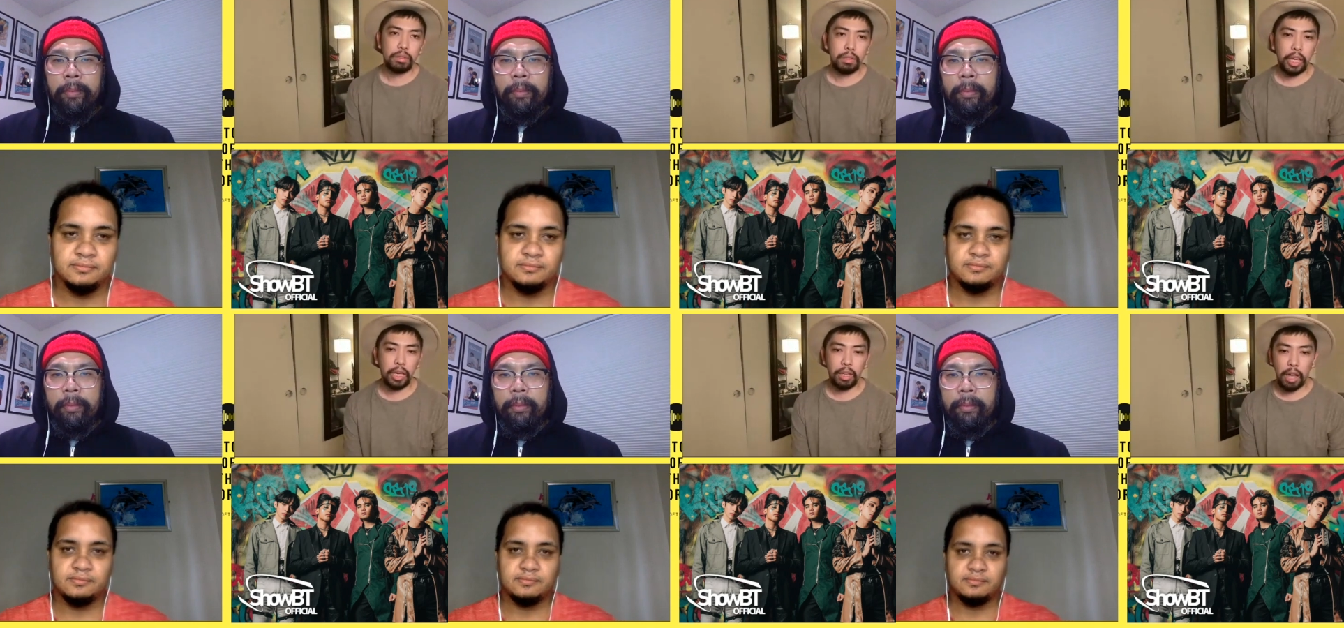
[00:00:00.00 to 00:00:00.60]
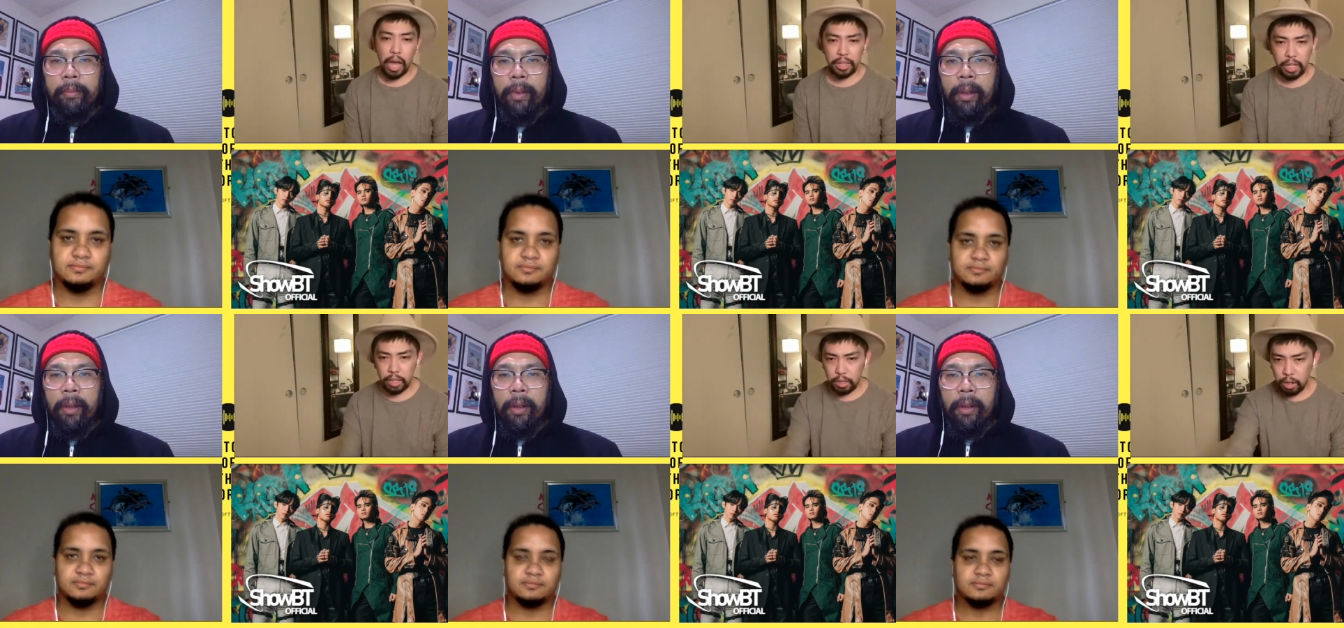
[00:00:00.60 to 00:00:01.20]
Speaker 1: they I
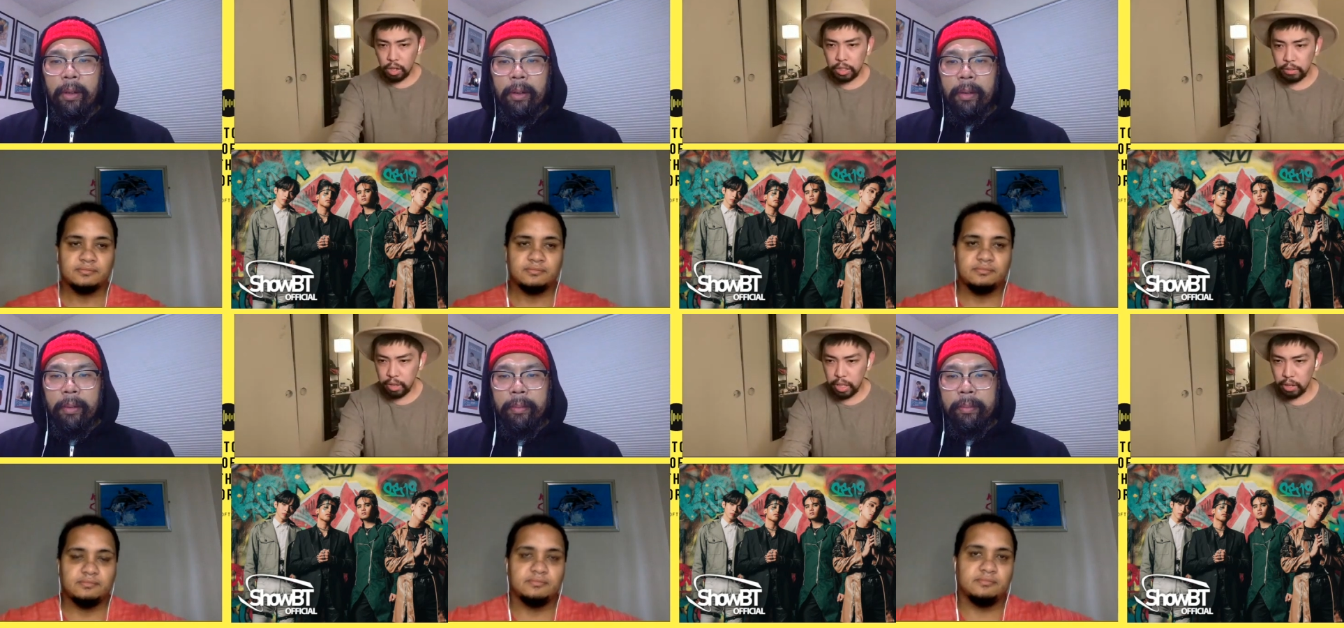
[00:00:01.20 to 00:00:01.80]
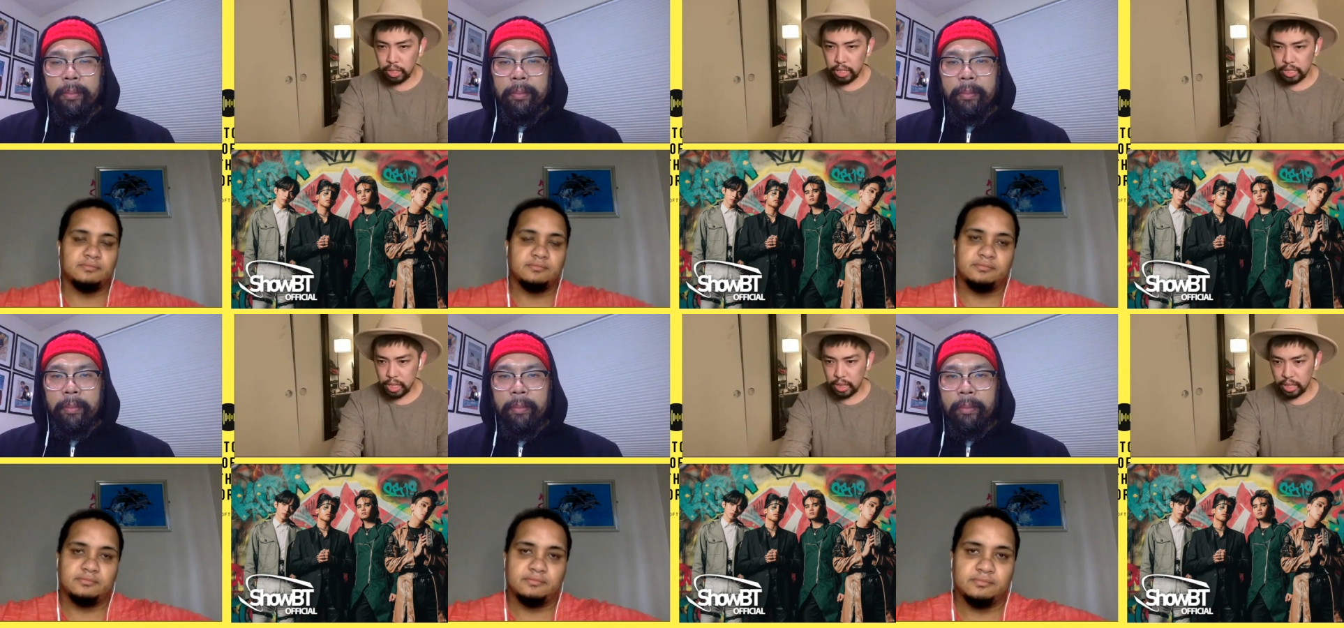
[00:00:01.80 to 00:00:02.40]
think on the video they
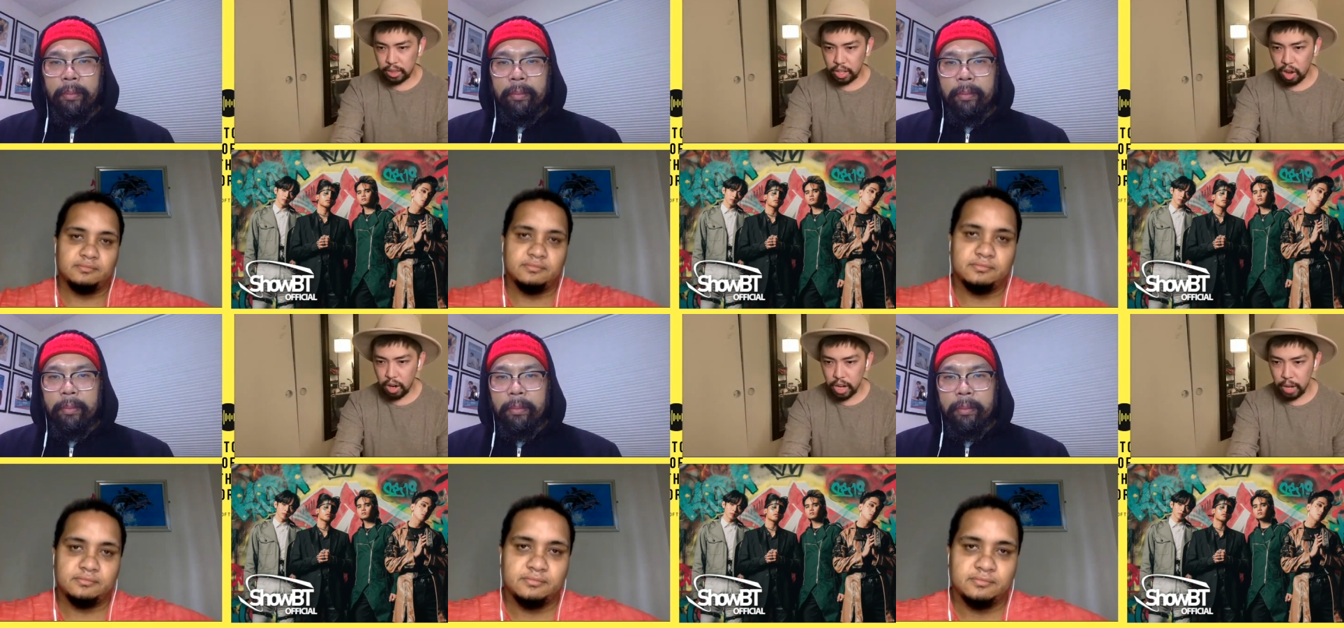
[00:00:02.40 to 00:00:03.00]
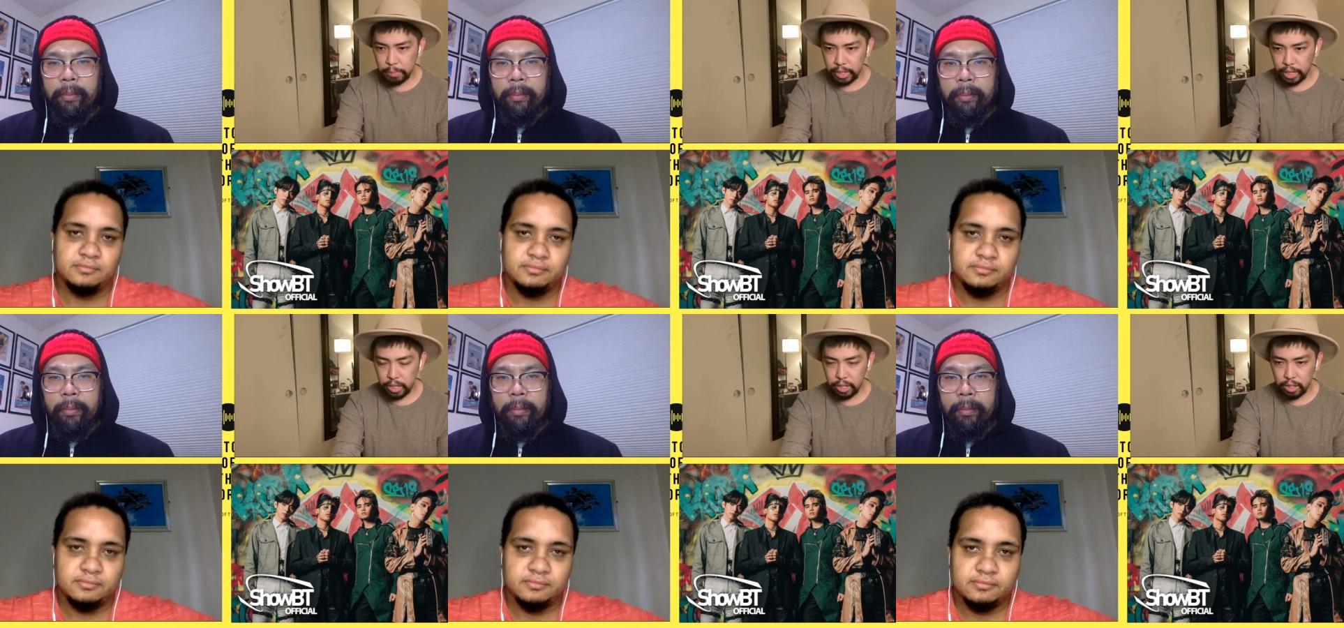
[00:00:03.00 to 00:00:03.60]
said that they are
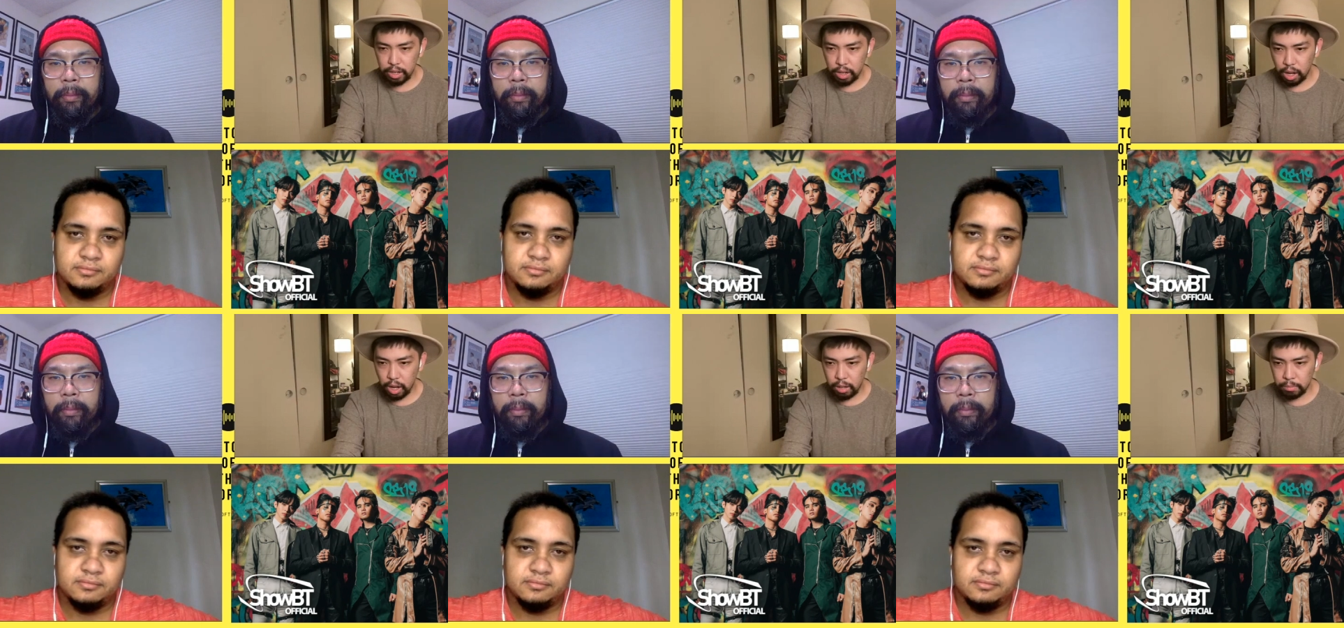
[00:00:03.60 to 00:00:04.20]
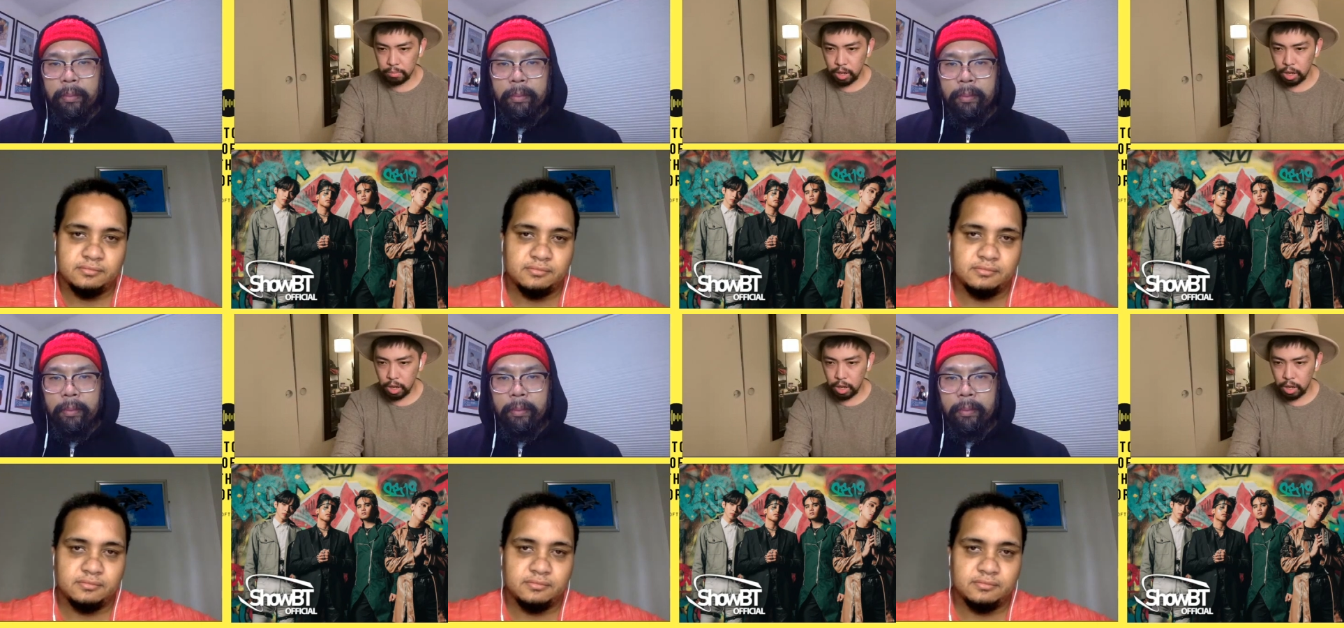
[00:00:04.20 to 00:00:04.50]
nominated um,